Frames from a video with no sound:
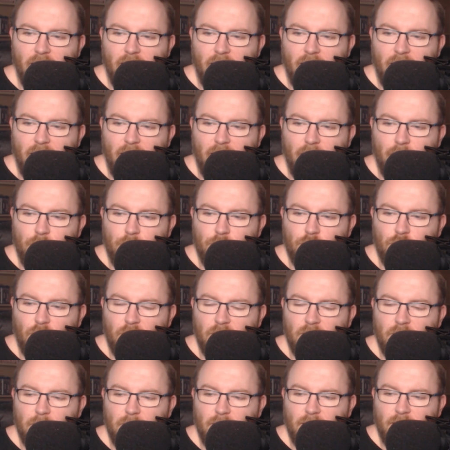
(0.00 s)
Uh, for
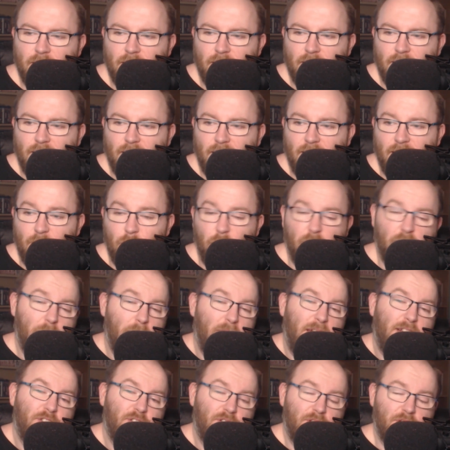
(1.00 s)
joining me. And worth
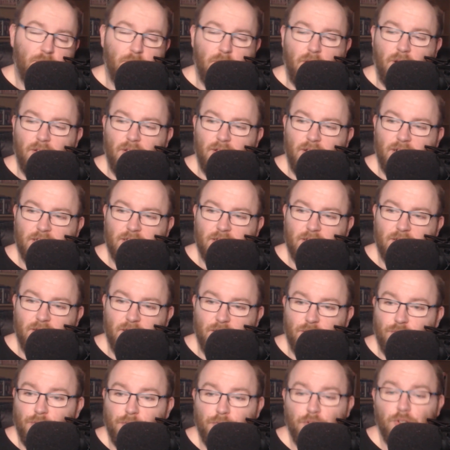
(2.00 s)
mentioning as well that this
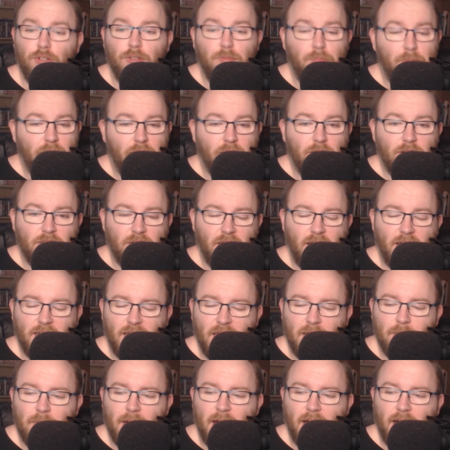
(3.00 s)
is reviewed because it
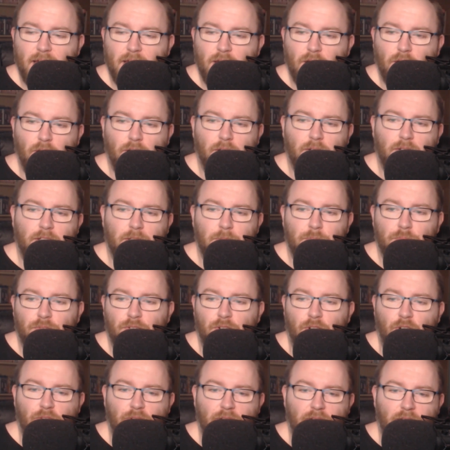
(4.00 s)
came high on the
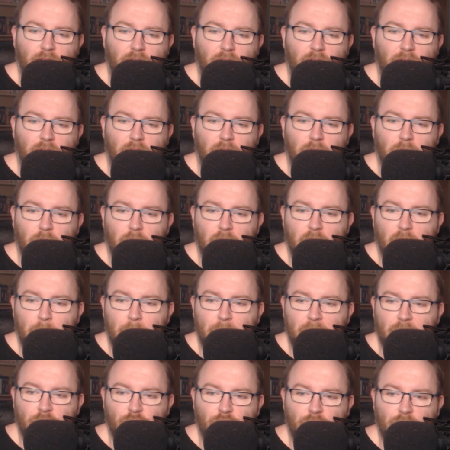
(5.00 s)
priority uh,
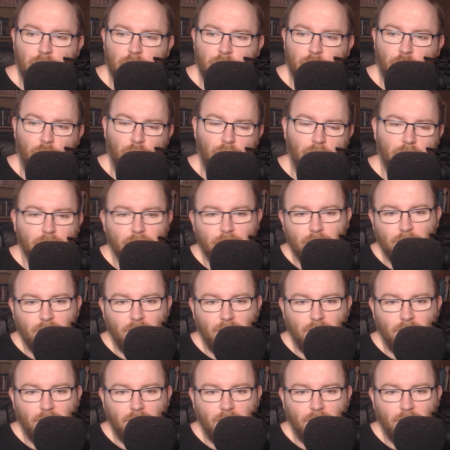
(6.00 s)
Patreon vote